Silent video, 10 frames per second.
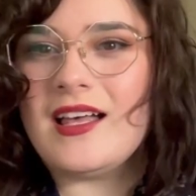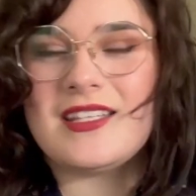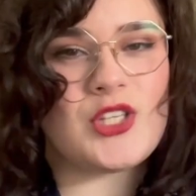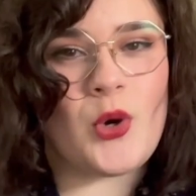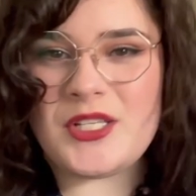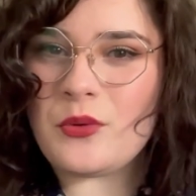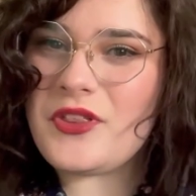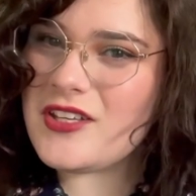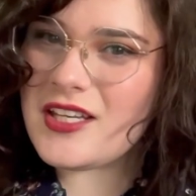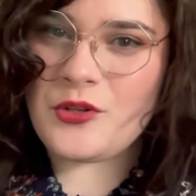so I don't
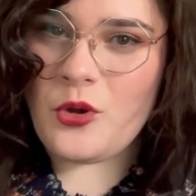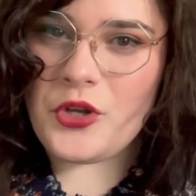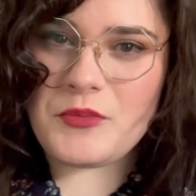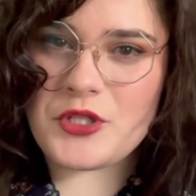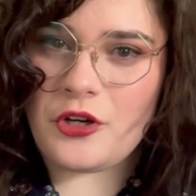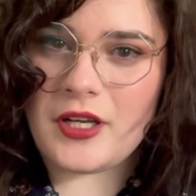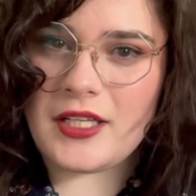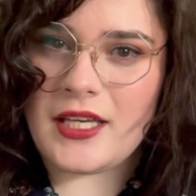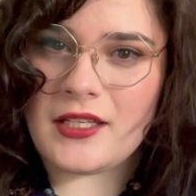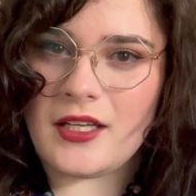think it can hold up to
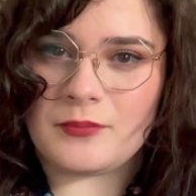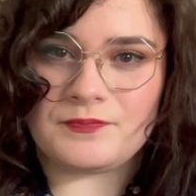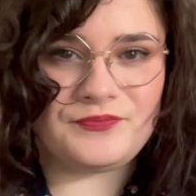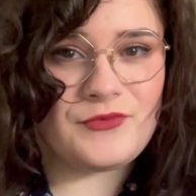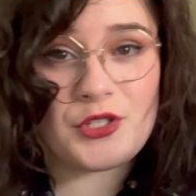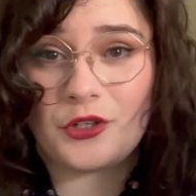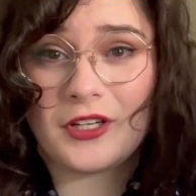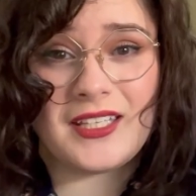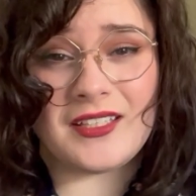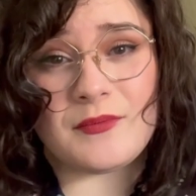Crooked Kingdom.
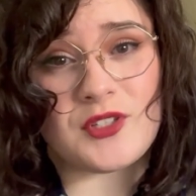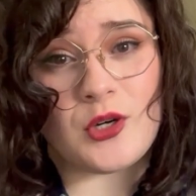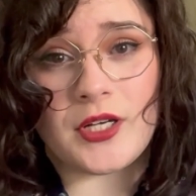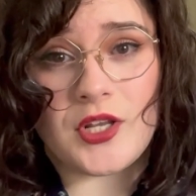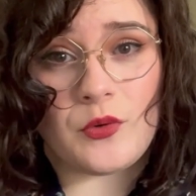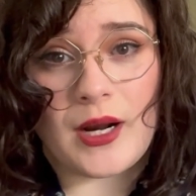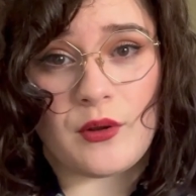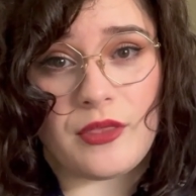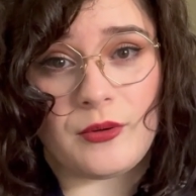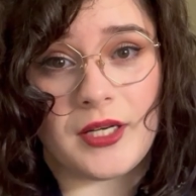Crooked Kingdom's going into
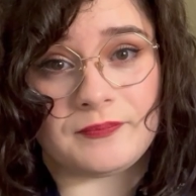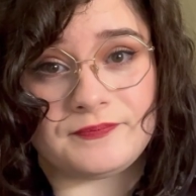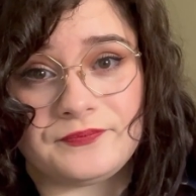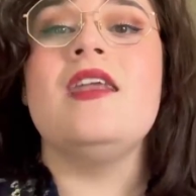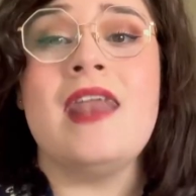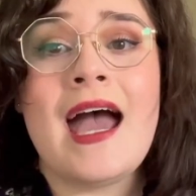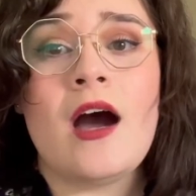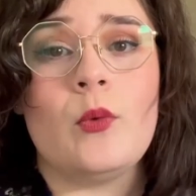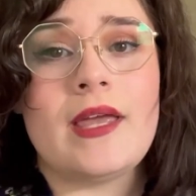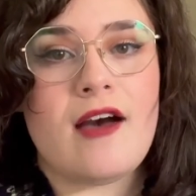round three.
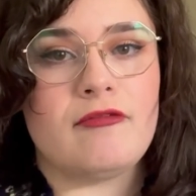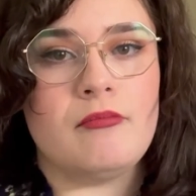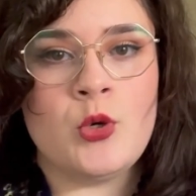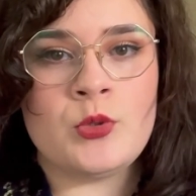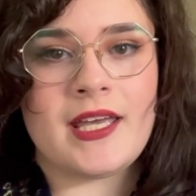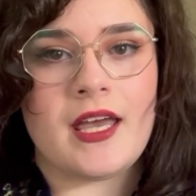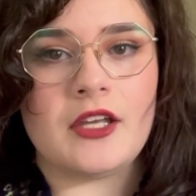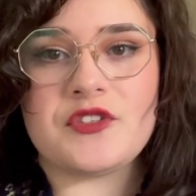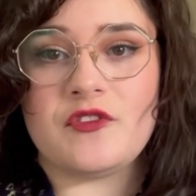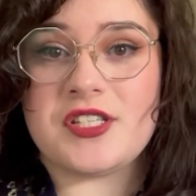Now we have
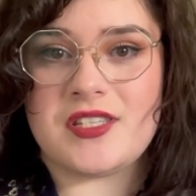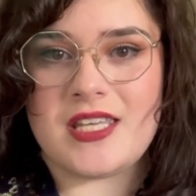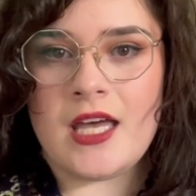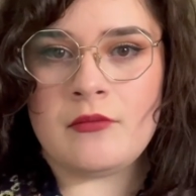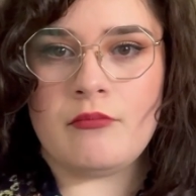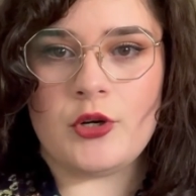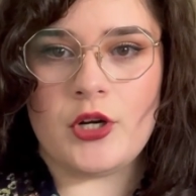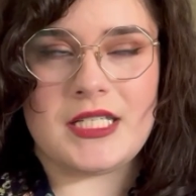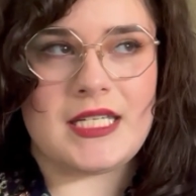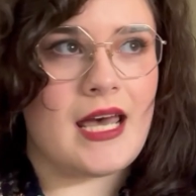Mooncakes versus the
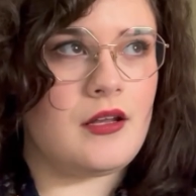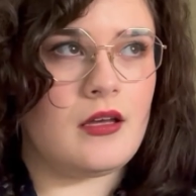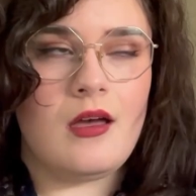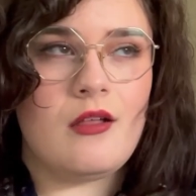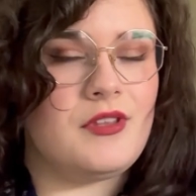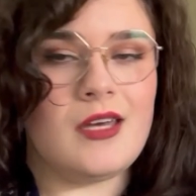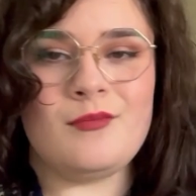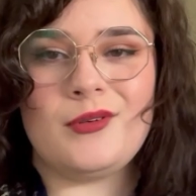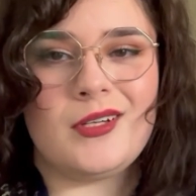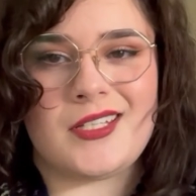Edinburgh Dead. The
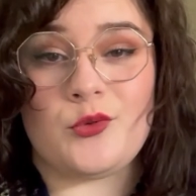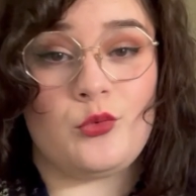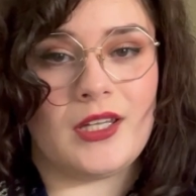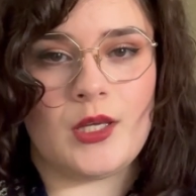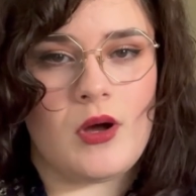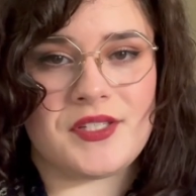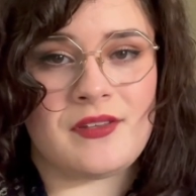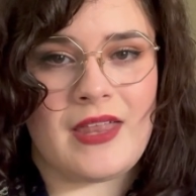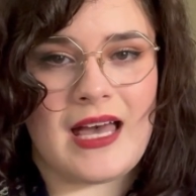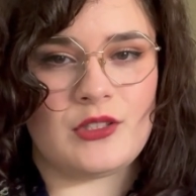Edinburgh Dead really
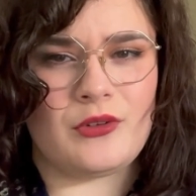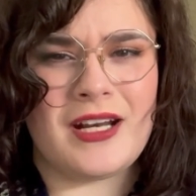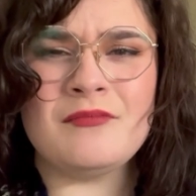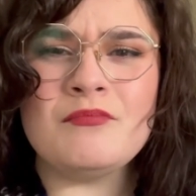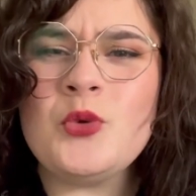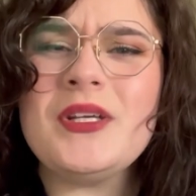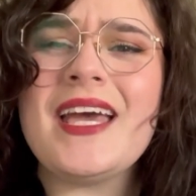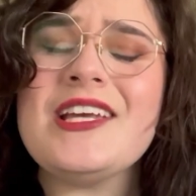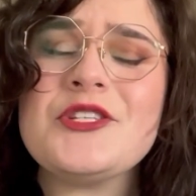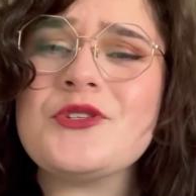wasn't that great.
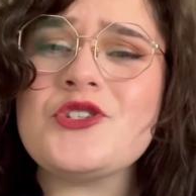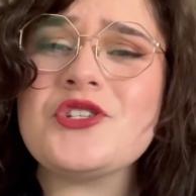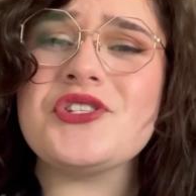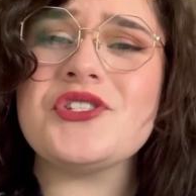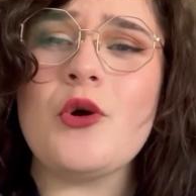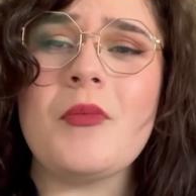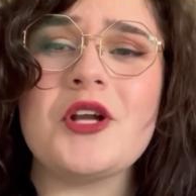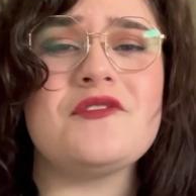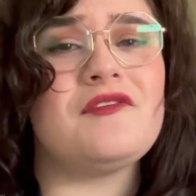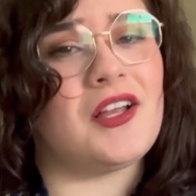Mooncakes was just so
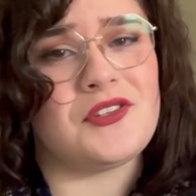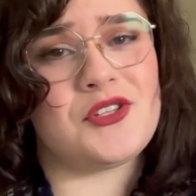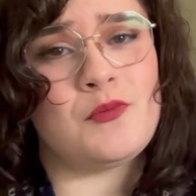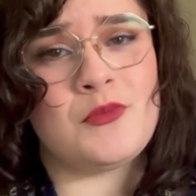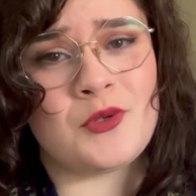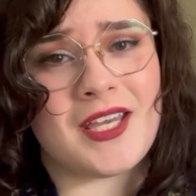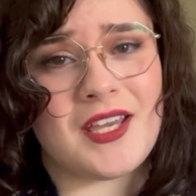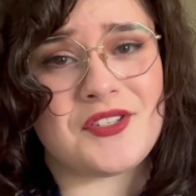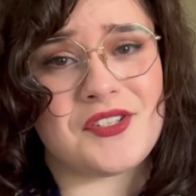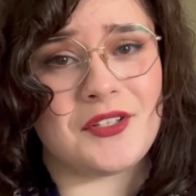much fun, so
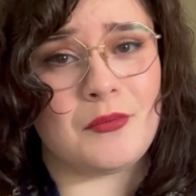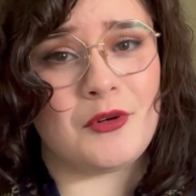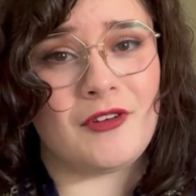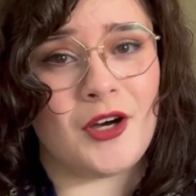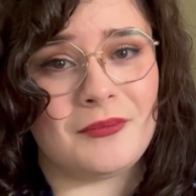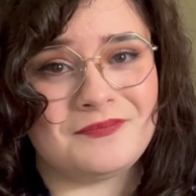Mooncakes is gonna move on.